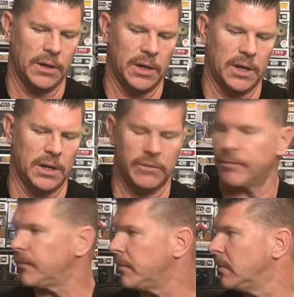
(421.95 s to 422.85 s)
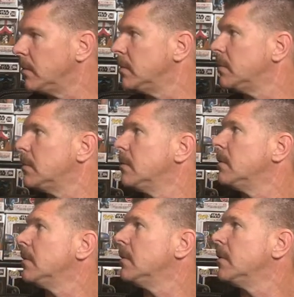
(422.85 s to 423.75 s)
I have
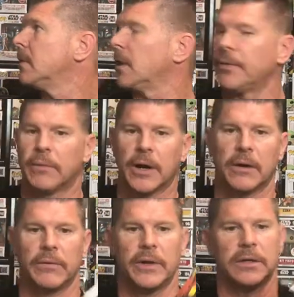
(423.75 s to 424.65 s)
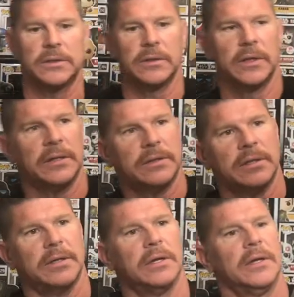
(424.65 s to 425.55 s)
got the Wrecker over there, so that
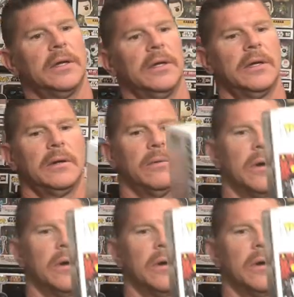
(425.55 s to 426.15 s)
we'll